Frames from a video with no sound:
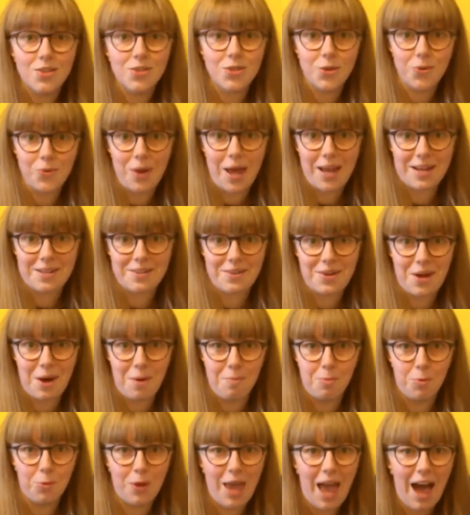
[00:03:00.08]
So next
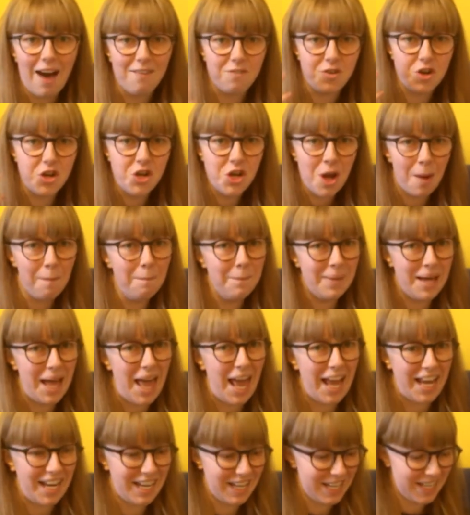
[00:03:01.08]
up we have number
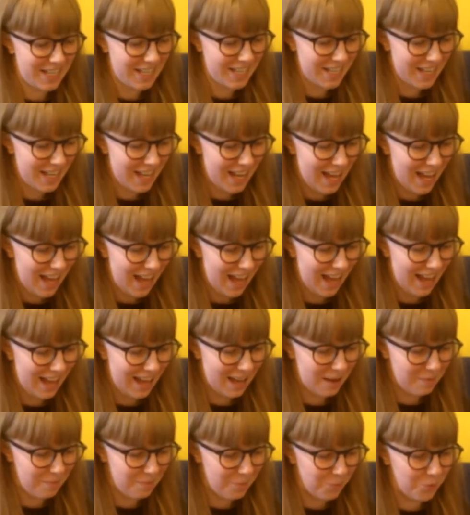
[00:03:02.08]
8,
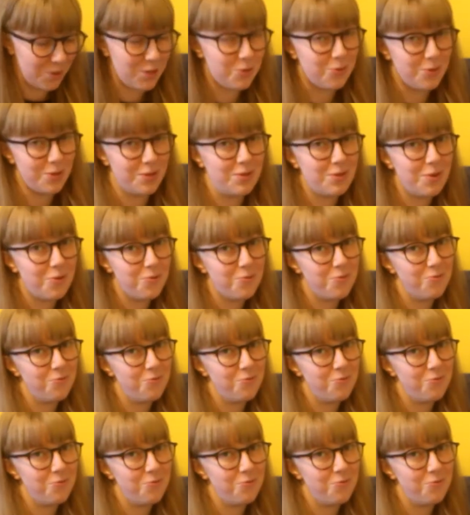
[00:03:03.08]
which was